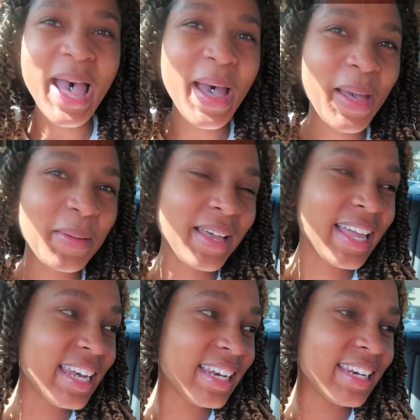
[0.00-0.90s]
a,
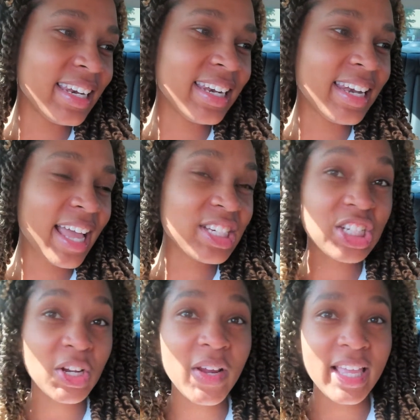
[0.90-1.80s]
a
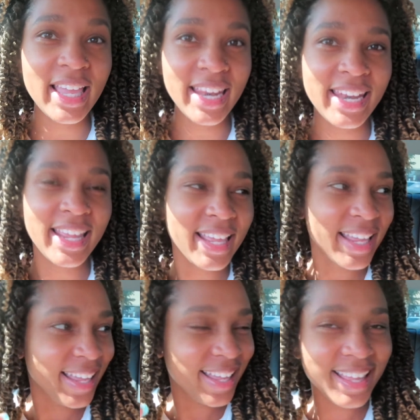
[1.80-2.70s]
Nigerian. Uh
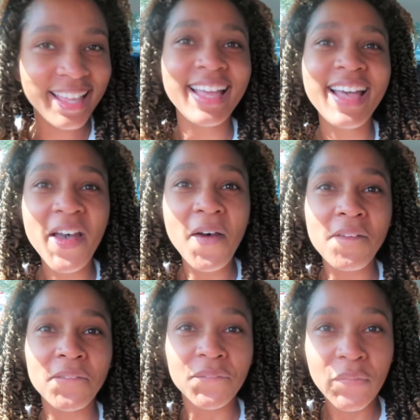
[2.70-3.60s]
huh.
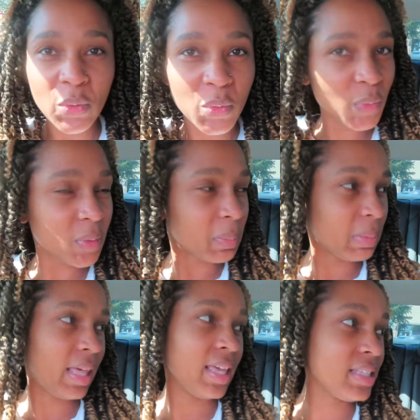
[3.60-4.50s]
Food
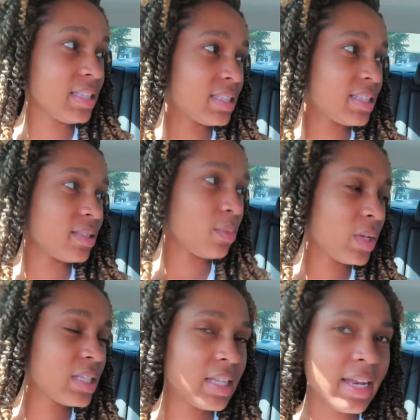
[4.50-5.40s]
place.
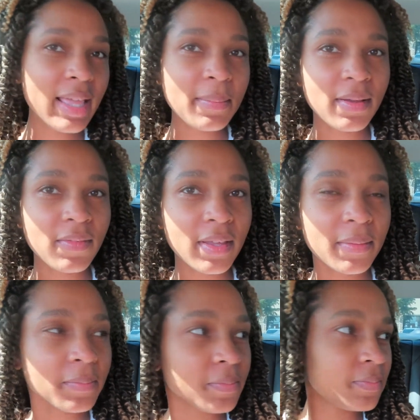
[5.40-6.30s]
What is the name of it?
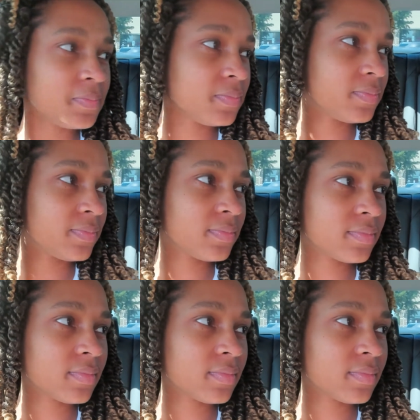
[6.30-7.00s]
Uh, I think it's